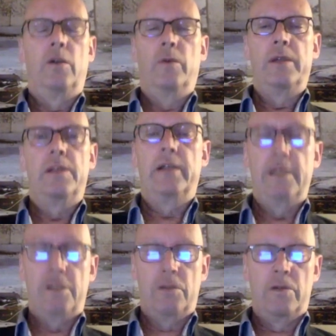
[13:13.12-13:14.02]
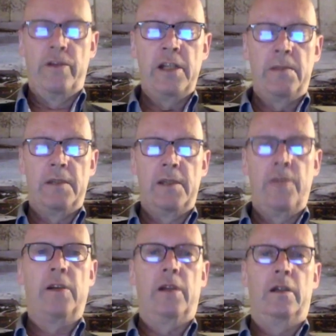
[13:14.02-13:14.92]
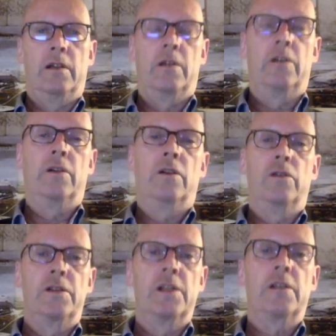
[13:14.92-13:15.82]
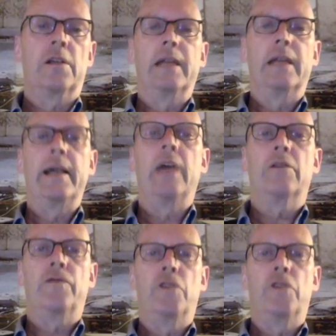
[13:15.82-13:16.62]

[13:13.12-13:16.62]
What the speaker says: which leads to a very specific logistical layout of